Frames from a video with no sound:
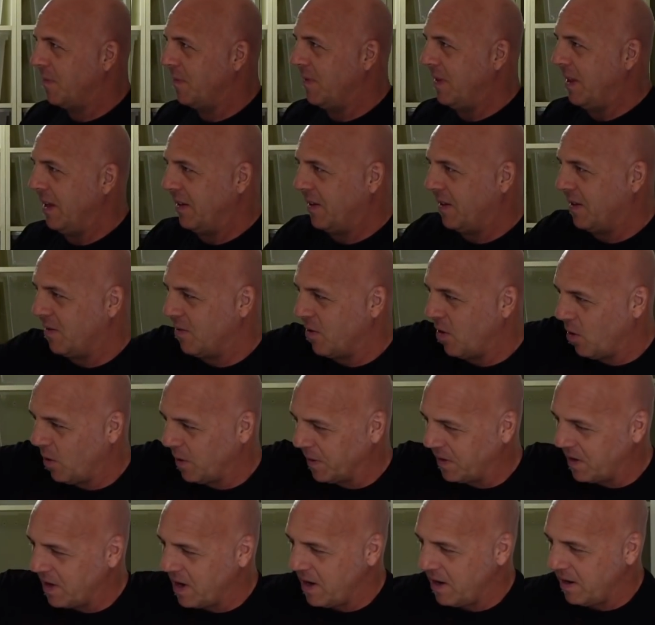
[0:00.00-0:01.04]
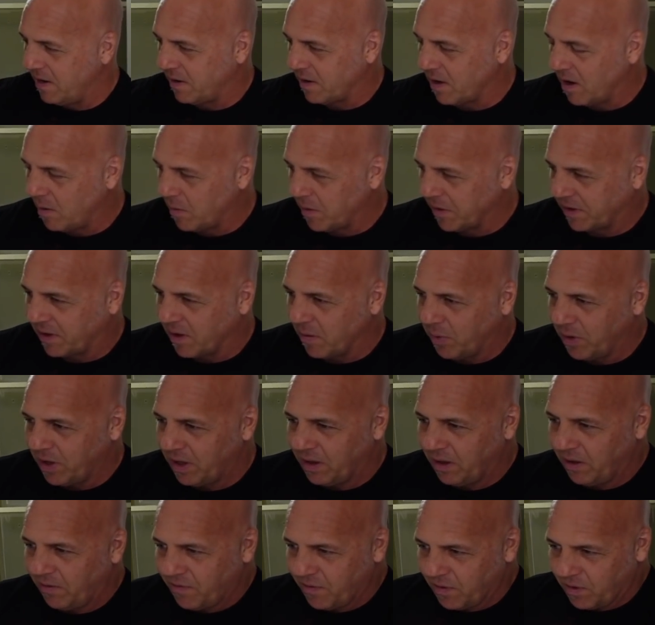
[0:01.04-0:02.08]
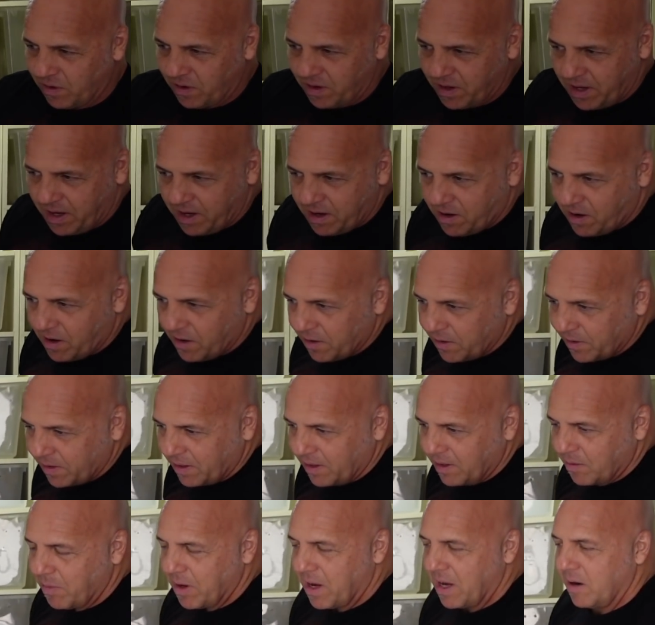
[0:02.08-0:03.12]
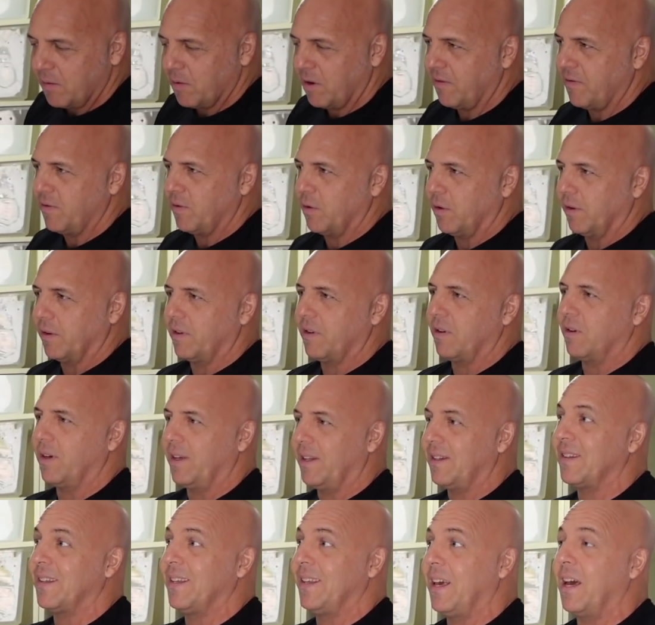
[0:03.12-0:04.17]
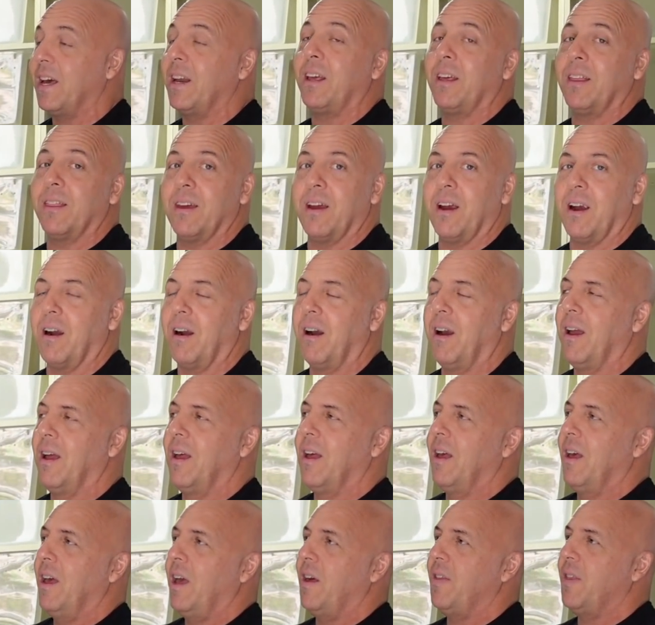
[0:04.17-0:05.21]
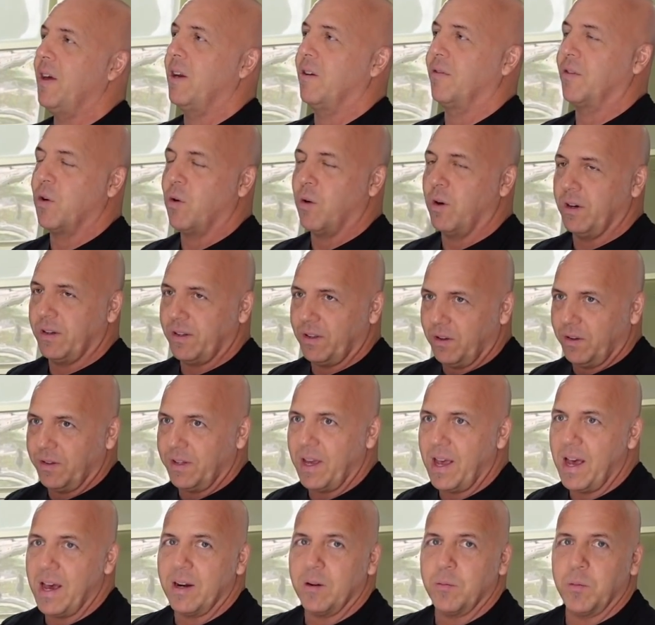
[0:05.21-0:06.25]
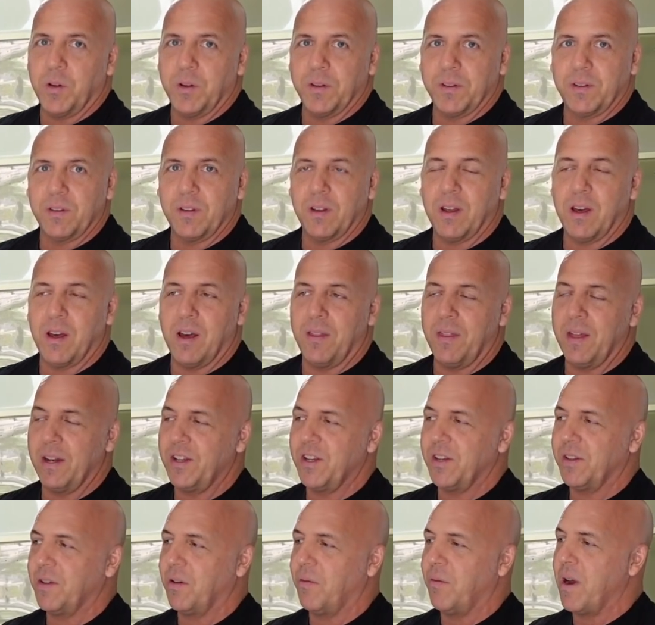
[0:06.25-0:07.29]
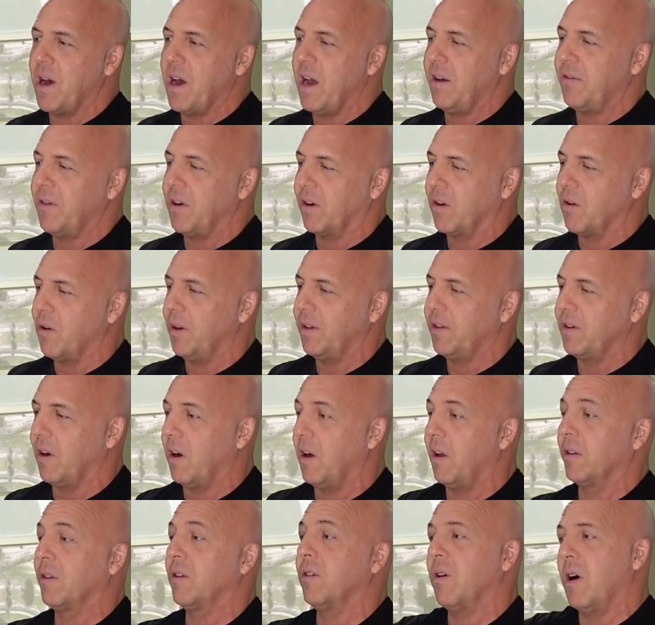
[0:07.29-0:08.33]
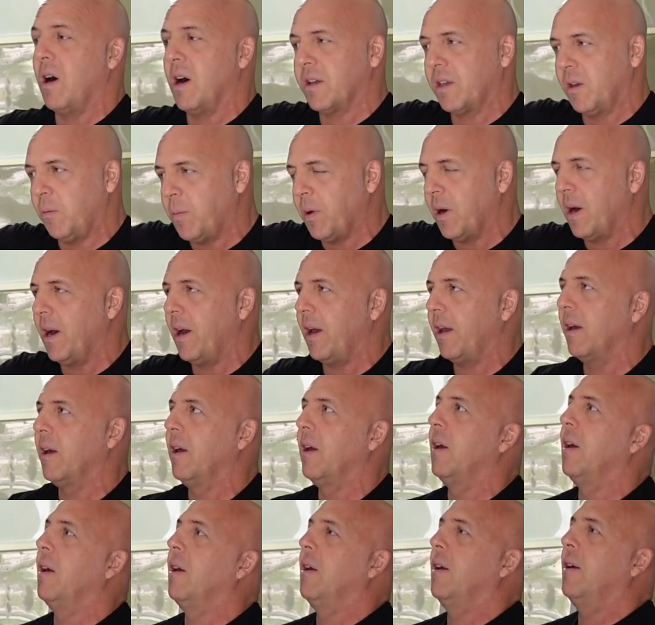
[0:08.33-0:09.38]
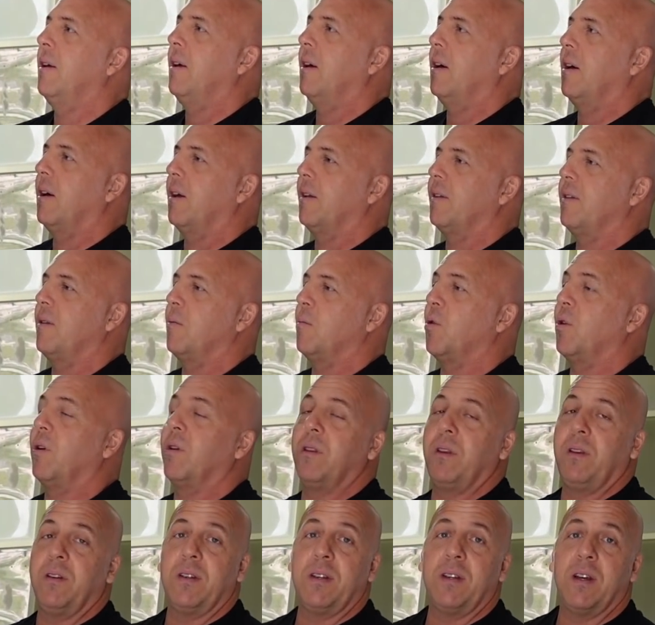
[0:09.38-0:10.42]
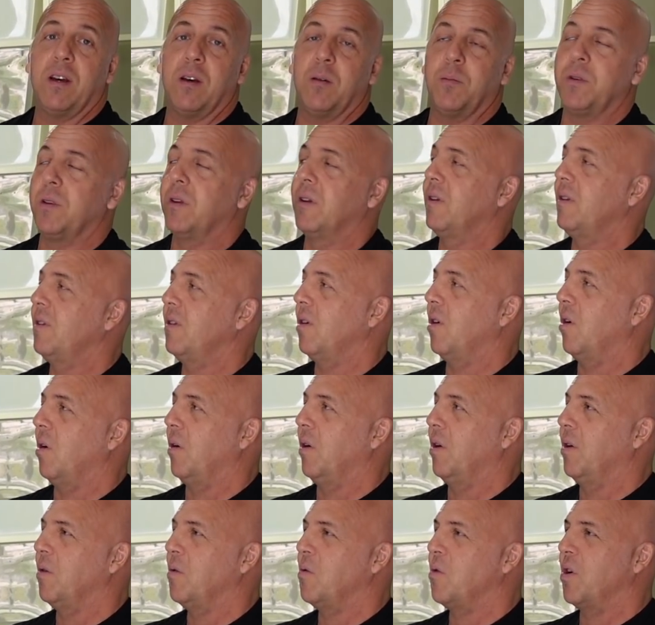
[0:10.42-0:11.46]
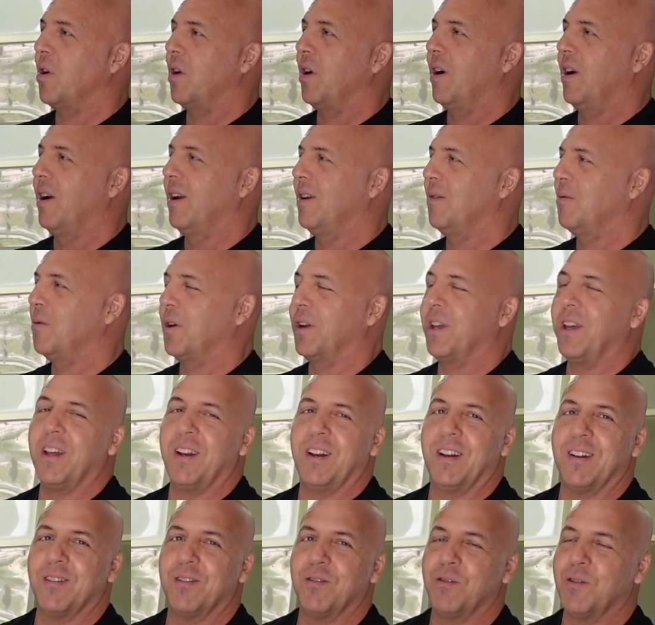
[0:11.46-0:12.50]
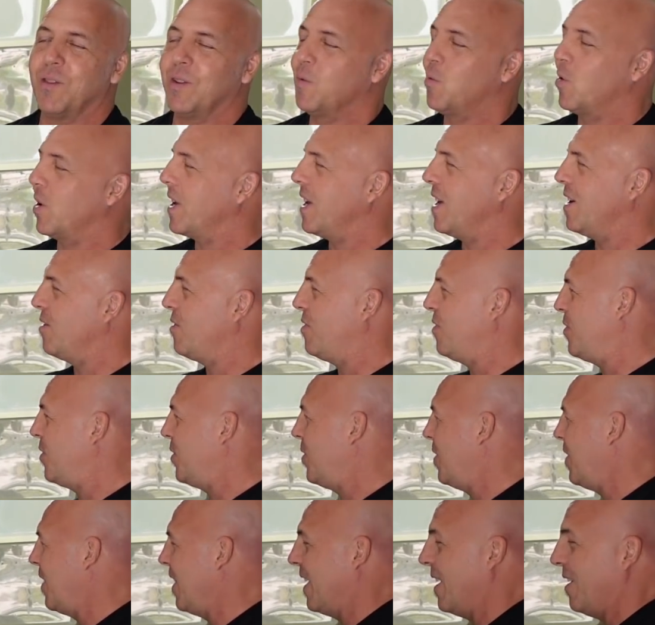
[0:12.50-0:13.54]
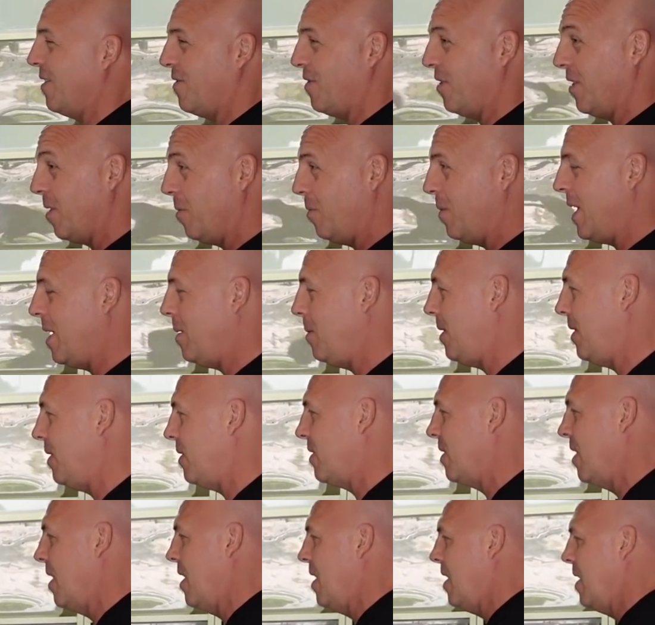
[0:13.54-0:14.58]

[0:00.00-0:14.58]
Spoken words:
This whole side is almost completely full, and all those on the bottom are full, so it's getting there. And then of course those animals that just arrived are going to also occupy some more of these tubs. So we're getting full for the babies.